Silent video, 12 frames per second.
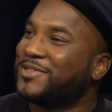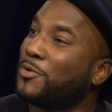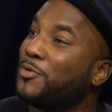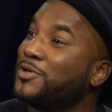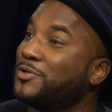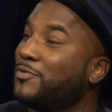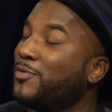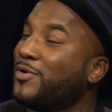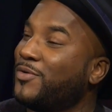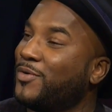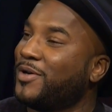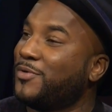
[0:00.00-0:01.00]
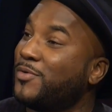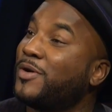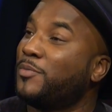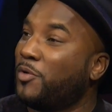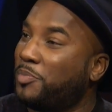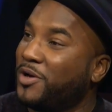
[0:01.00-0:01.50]
So
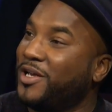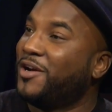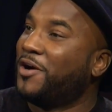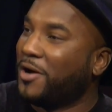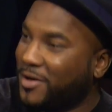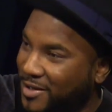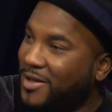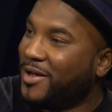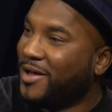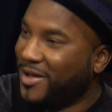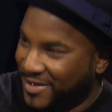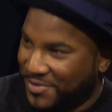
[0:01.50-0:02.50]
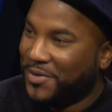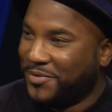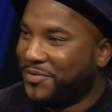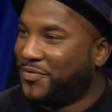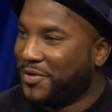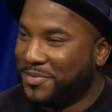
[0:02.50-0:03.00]
we'll put young, you
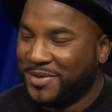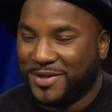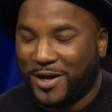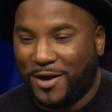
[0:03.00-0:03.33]
feel me?